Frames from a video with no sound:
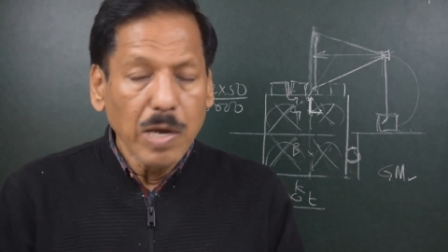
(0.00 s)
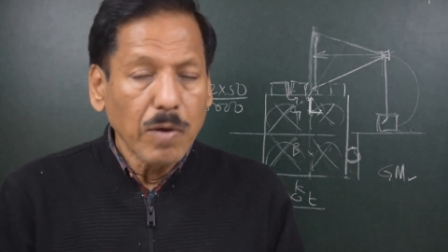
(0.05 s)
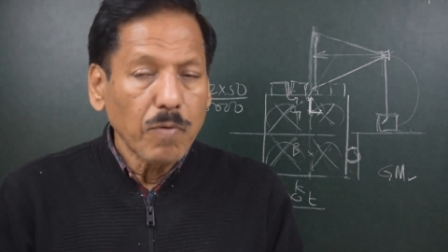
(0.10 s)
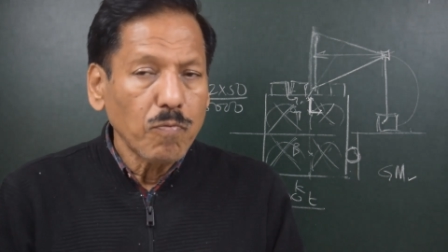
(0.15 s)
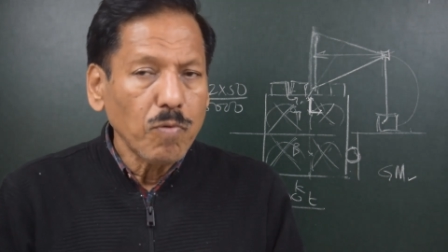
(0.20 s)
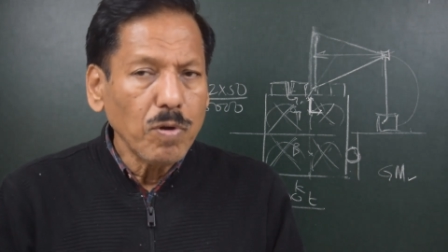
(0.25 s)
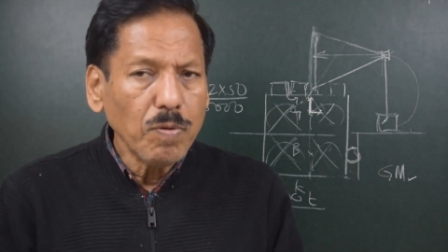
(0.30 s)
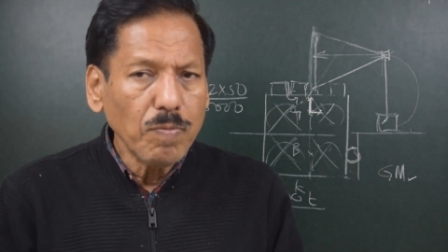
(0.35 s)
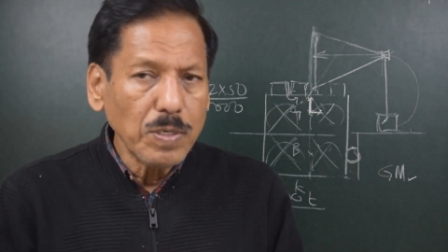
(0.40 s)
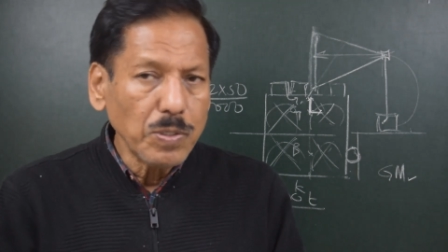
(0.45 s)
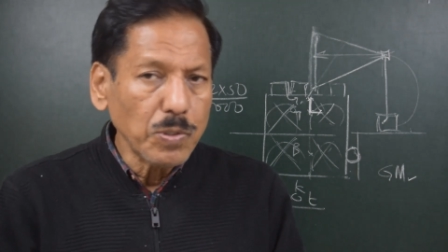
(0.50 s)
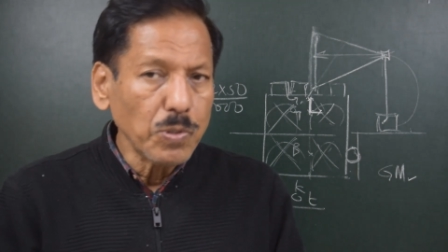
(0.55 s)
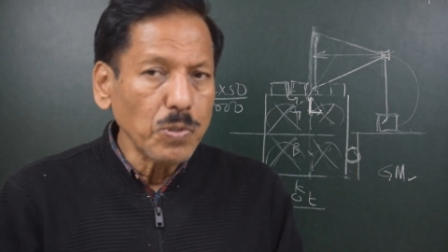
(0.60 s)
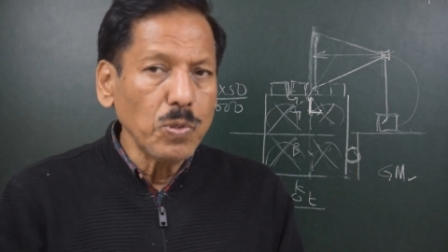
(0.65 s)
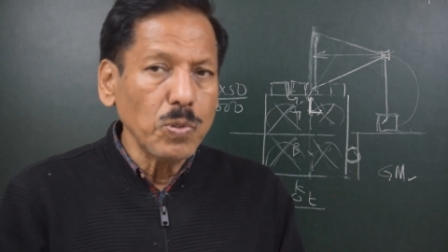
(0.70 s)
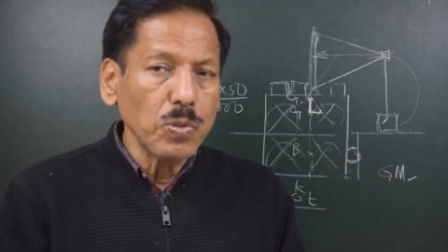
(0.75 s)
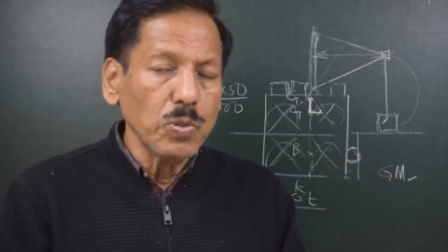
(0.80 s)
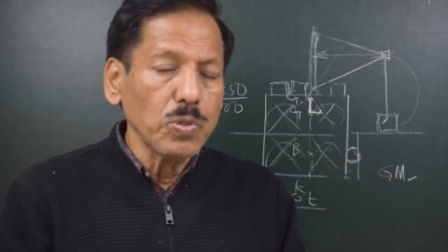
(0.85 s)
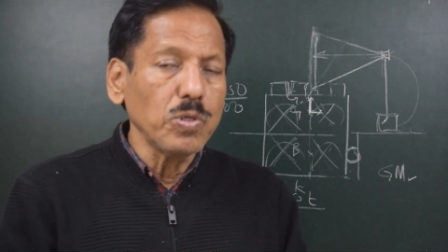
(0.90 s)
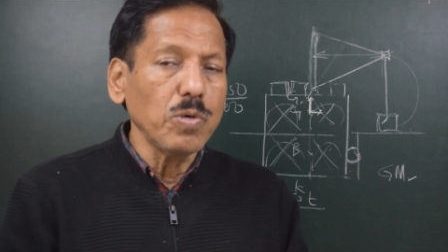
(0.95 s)
We will do
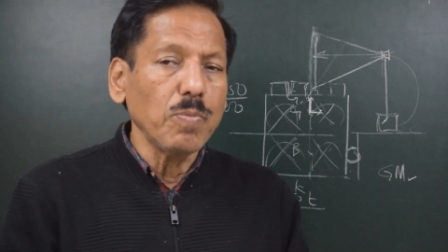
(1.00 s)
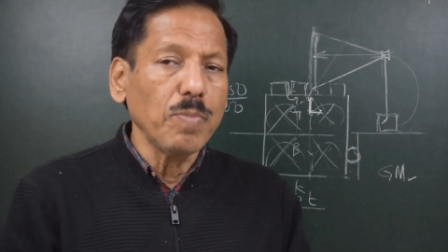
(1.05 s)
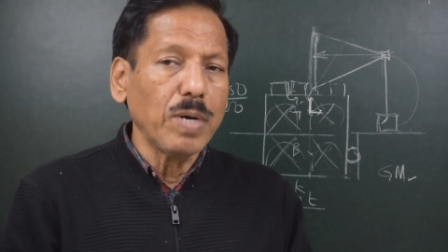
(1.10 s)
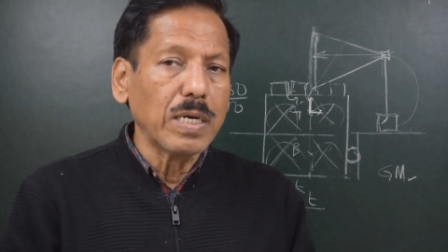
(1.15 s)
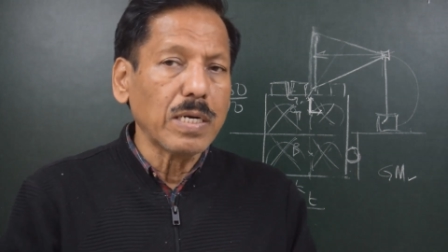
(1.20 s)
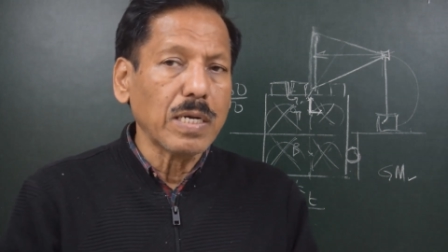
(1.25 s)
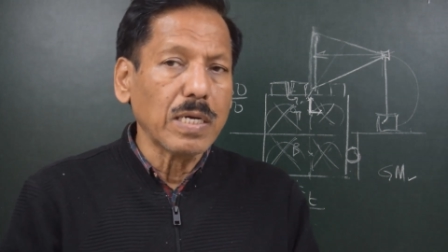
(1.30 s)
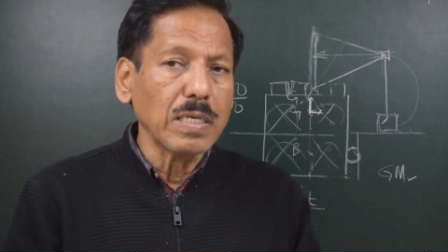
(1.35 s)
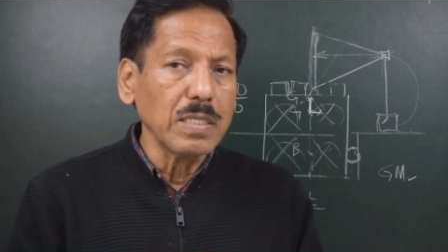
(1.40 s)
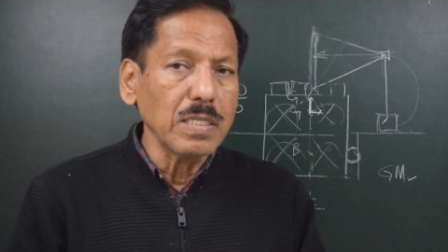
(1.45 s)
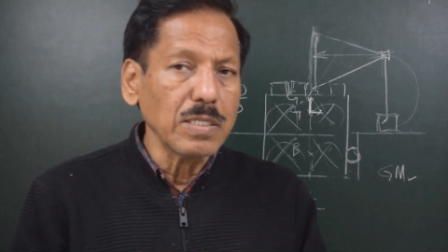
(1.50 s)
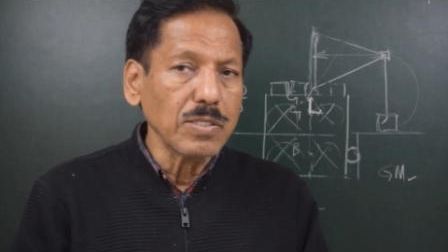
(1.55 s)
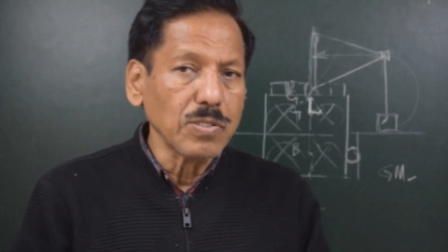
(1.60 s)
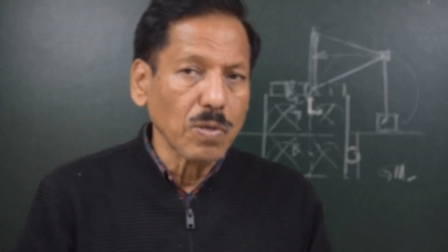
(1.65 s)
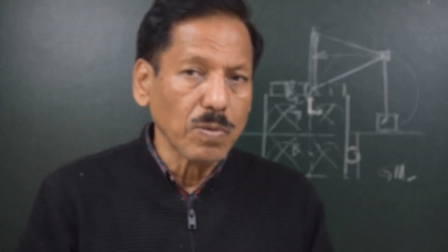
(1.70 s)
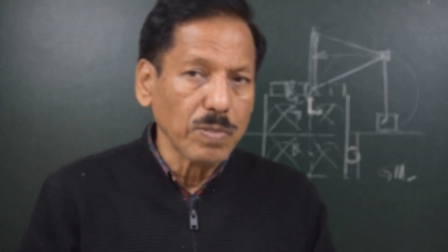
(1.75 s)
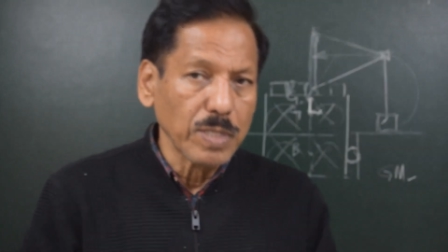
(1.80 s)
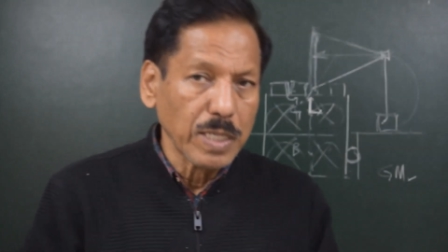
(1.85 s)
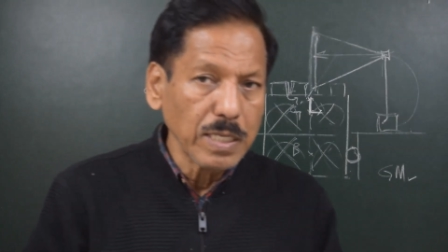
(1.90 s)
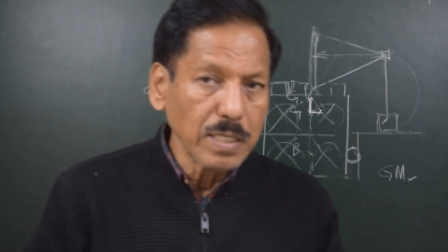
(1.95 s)
numericals
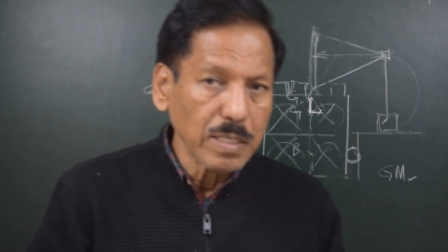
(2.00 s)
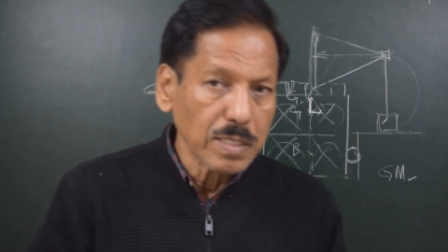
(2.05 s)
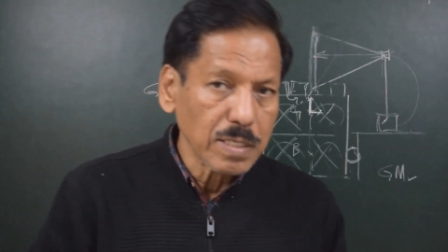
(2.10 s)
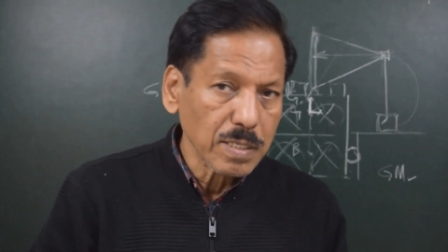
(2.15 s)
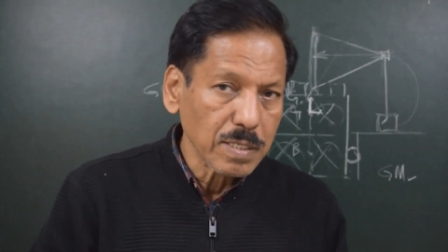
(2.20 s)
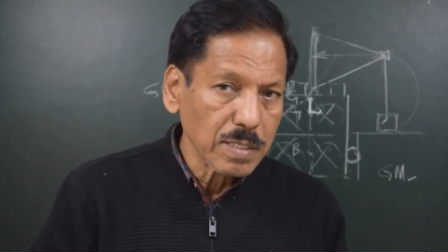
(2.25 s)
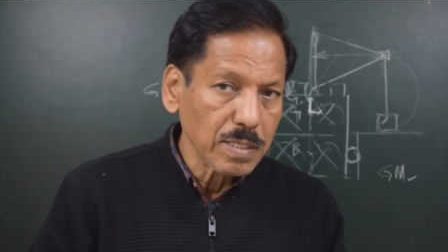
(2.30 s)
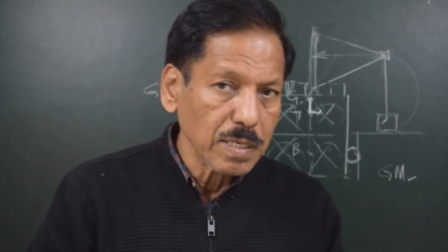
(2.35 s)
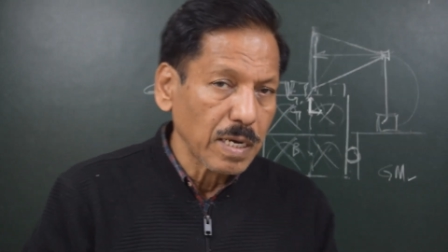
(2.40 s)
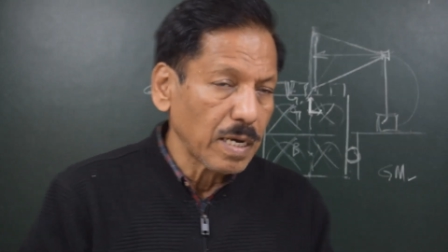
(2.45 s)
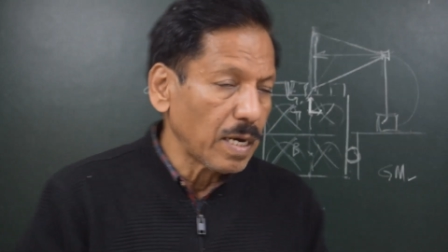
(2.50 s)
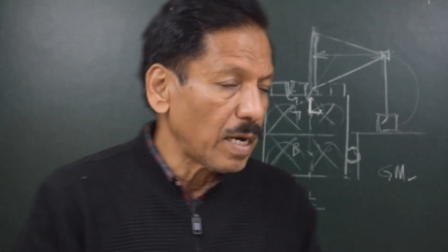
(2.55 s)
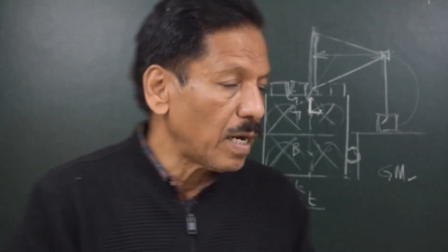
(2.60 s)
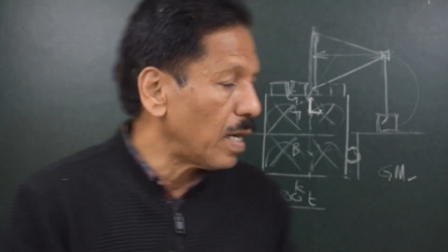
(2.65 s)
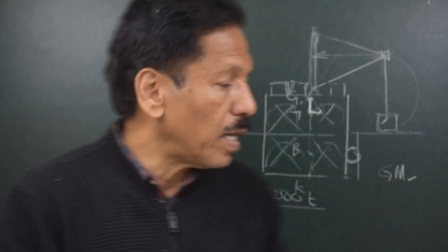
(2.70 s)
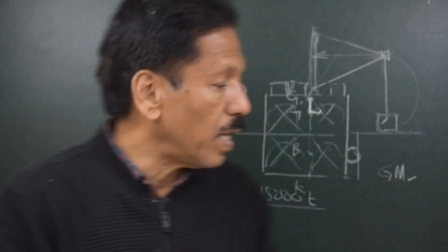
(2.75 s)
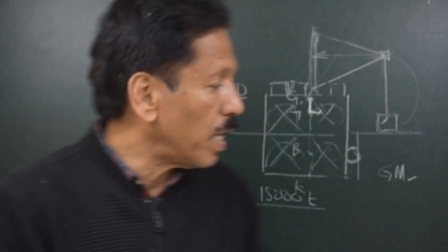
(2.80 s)
on this uh,